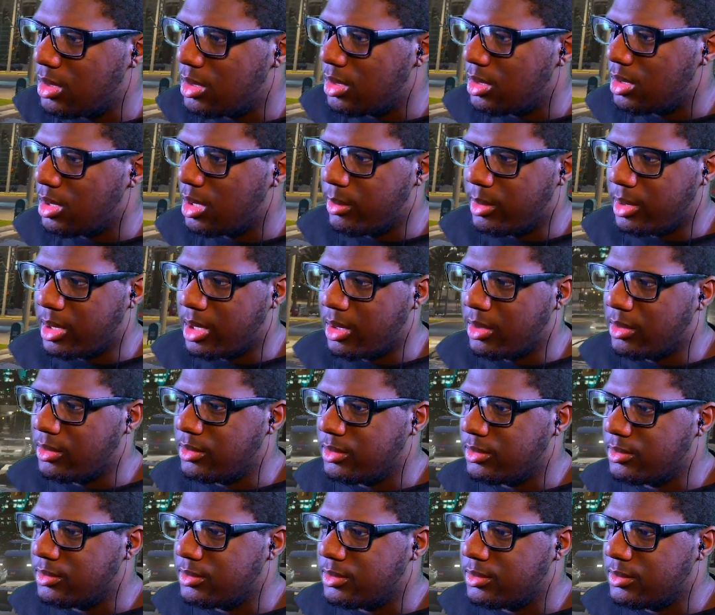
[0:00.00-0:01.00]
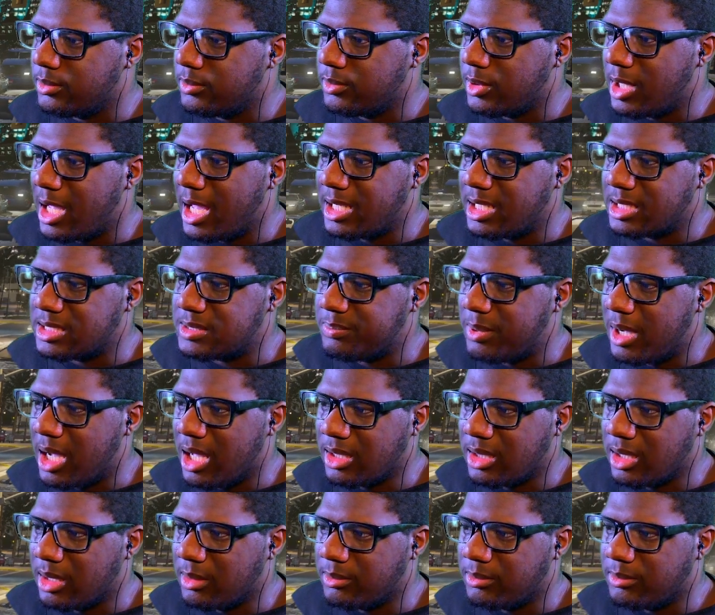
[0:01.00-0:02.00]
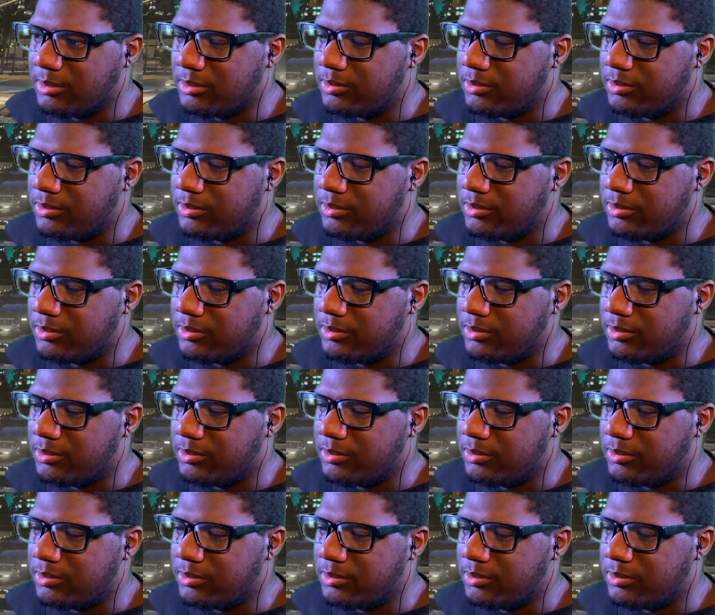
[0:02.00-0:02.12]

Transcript: There we go. I had to spawn them.